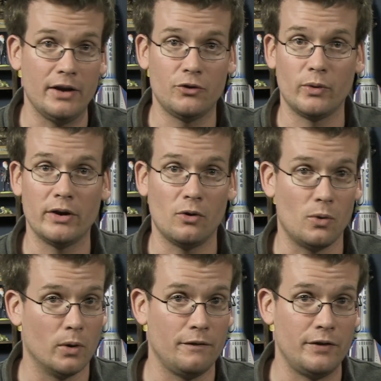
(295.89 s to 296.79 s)
entering
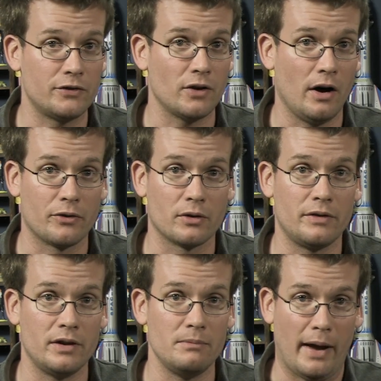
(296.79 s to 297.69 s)
orifice other
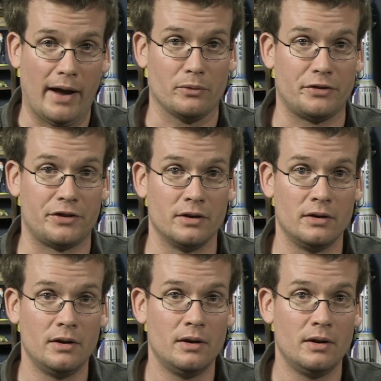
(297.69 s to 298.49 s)
than mouth.